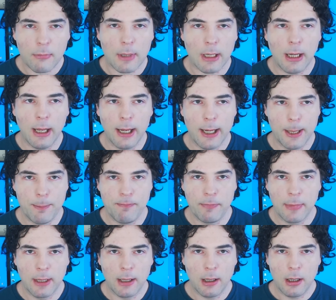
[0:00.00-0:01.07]
Um,
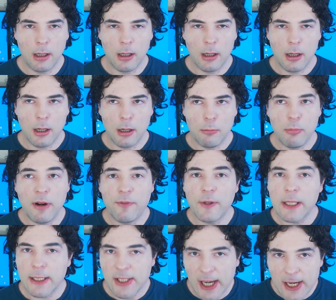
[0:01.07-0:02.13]

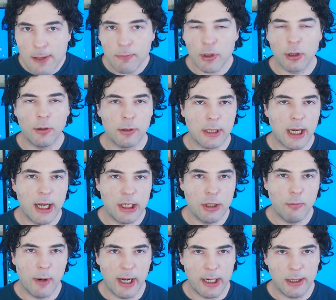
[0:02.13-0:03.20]
with game clock
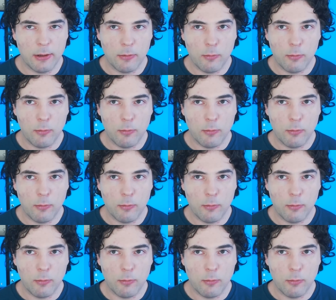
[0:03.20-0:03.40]
anyway,